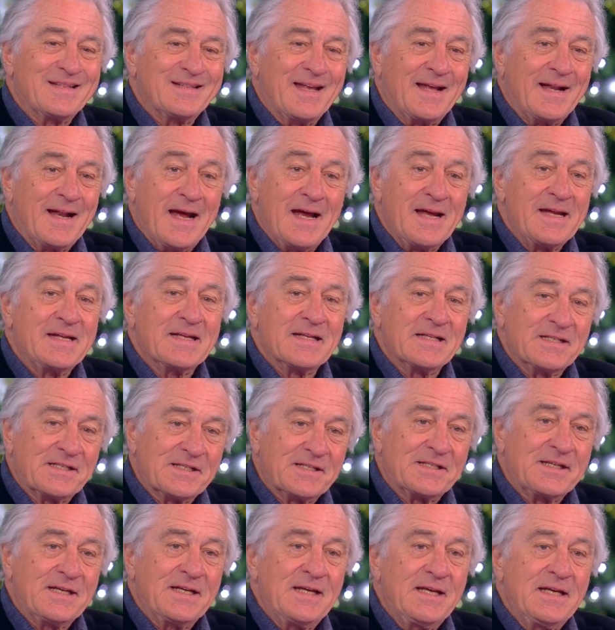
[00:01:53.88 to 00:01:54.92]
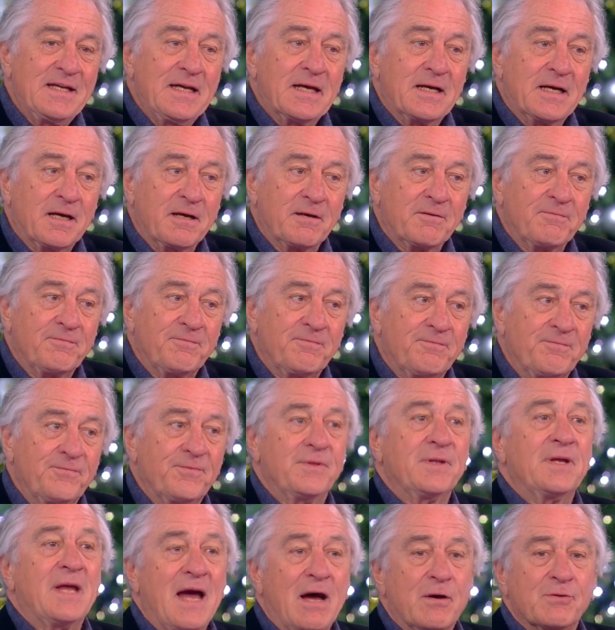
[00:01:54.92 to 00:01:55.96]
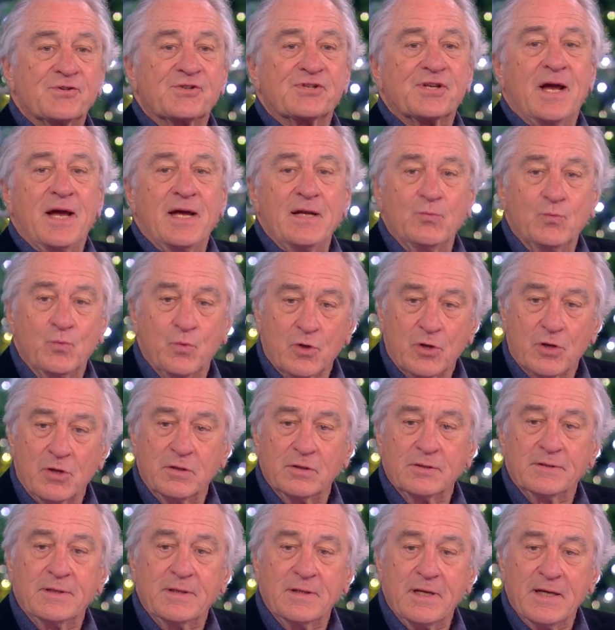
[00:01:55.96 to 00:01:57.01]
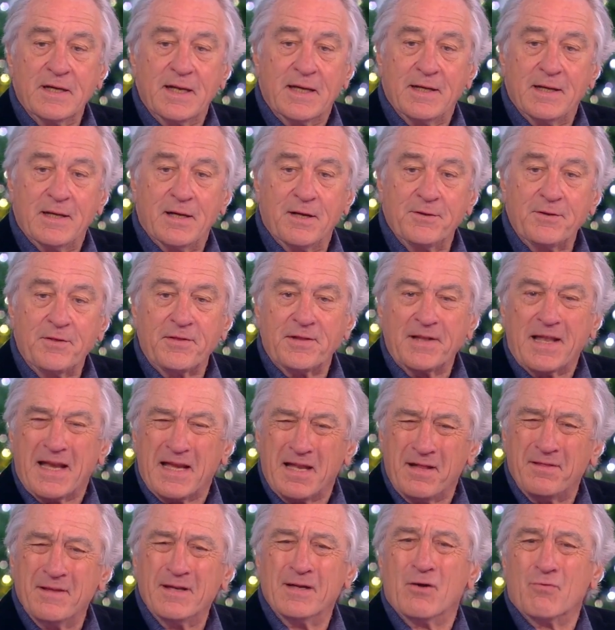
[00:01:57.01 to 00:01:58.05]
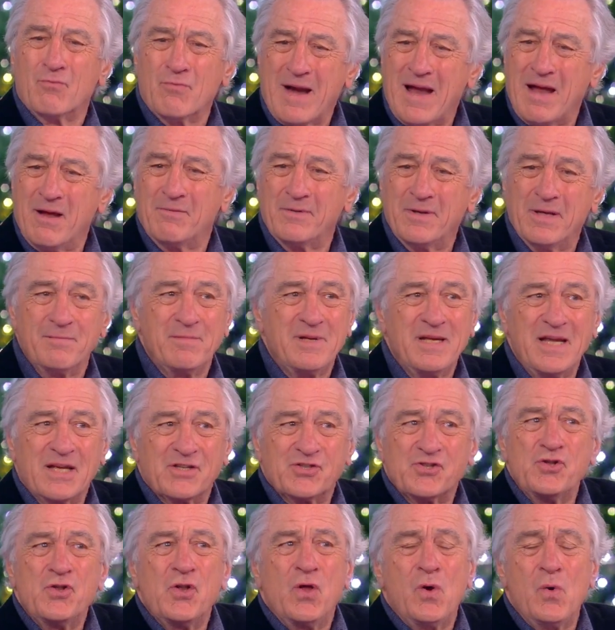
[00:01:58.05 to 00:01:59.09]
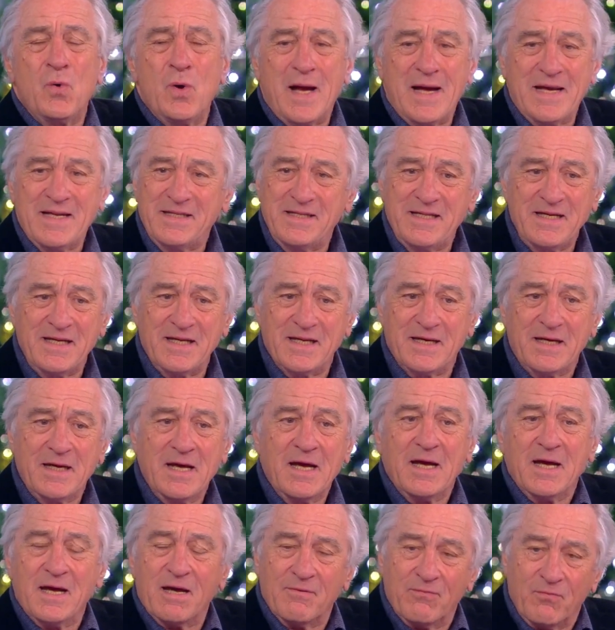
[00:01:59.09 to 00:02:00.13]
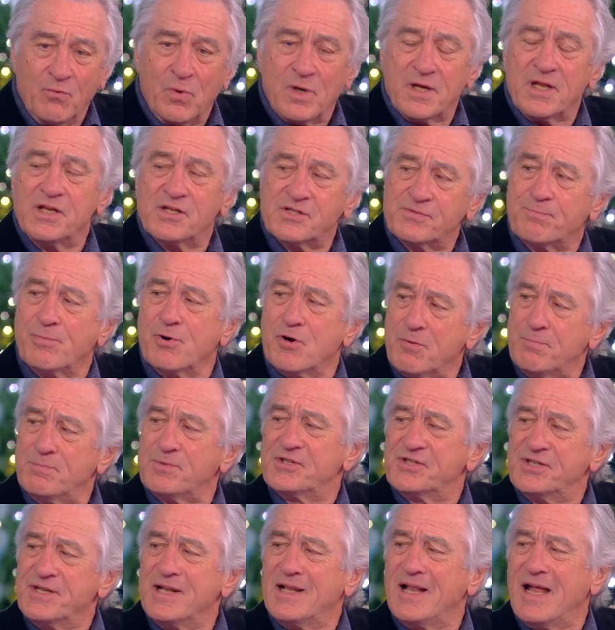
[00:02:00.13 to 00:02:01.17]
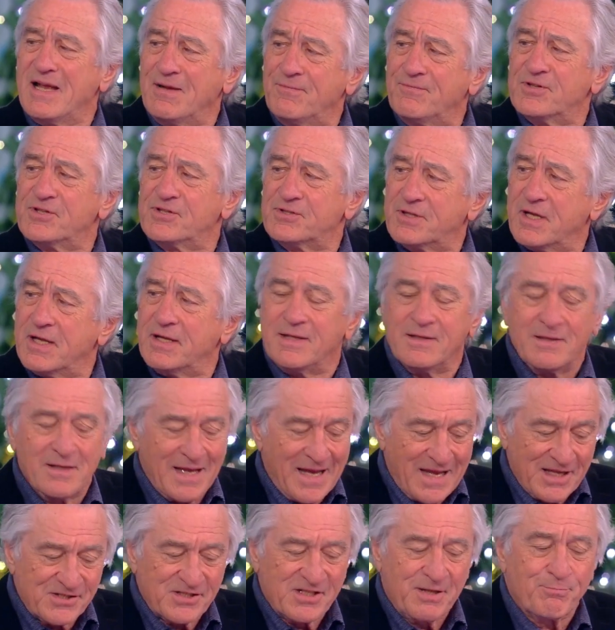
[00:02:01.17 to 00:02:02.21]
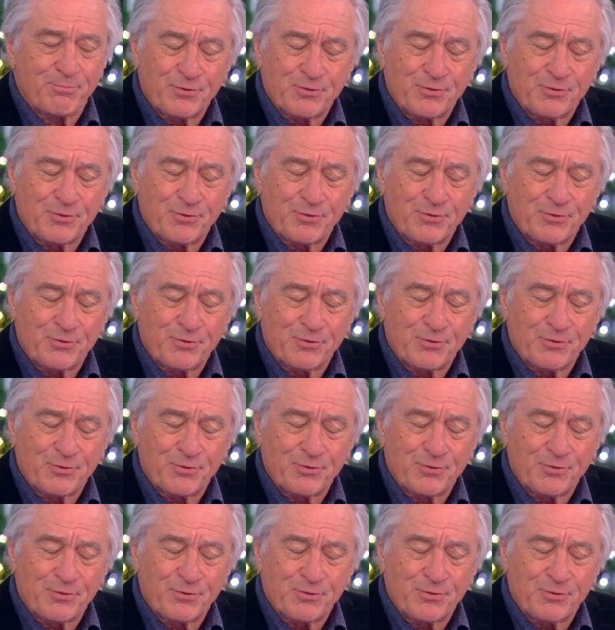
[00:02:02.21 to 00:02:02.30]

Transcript: that I can see of the outside world, uh, other than anything around him. He has no idea of what his purpose in life is, as the